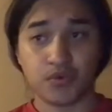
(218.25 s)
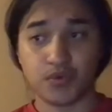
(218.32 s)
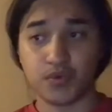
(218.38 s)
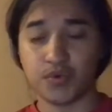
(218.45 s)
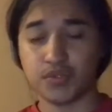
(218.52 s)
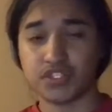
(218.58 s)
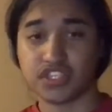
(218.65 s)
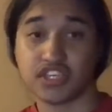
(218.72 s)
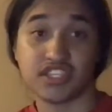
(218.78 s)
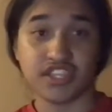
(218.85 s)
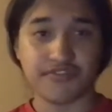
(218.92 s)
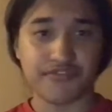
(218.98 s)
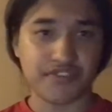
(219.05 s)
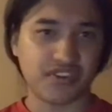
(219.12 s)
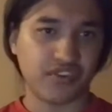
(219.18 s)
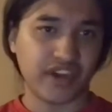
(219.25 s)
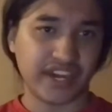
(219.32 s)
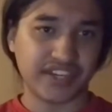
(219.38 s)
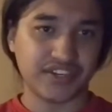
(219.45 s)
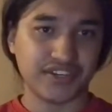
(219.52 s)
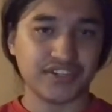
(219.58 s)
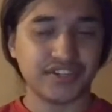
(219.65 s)
who's a different
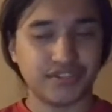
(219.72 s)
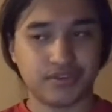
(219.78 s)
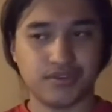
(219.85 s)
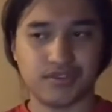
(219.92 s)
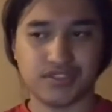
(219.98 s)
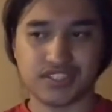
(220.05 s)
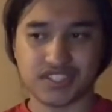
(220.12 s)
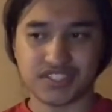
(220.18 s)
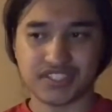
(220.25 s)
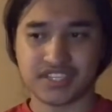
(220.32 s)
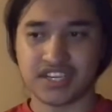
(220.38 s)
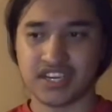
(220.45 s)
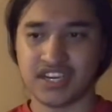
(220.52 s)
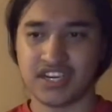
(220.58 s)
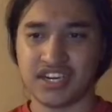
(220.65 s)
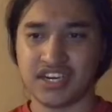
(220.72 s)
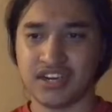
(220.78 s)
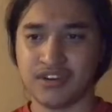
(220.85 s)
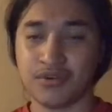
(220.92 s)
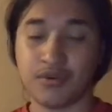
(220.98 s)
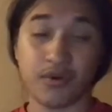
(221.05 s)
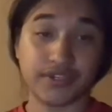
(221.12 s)
writer, who
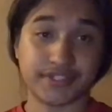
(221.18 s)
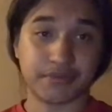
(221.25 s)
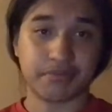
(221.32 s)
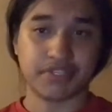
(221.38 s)
also